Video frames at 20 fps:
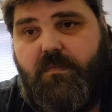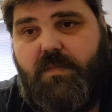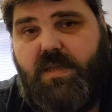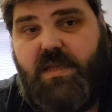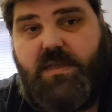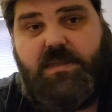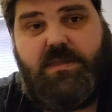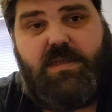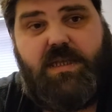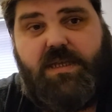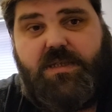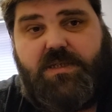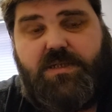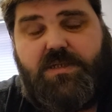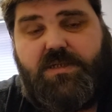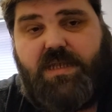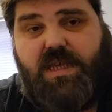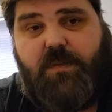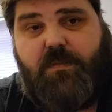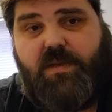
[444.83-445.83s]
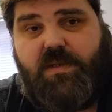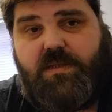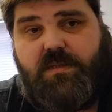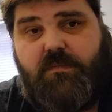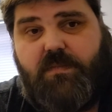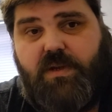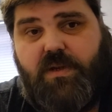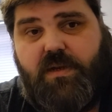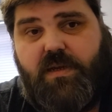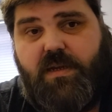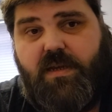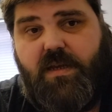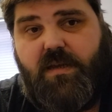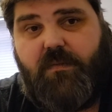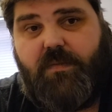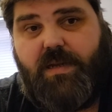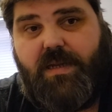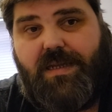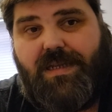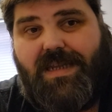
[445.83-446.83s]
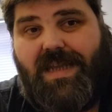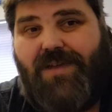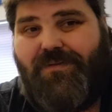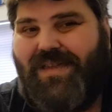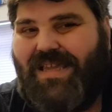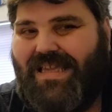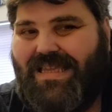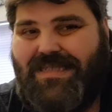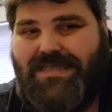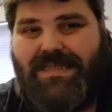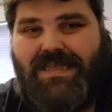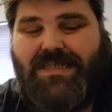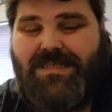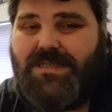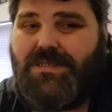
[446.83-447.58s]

insulation tape is in blocking light bleed, and how easy it is,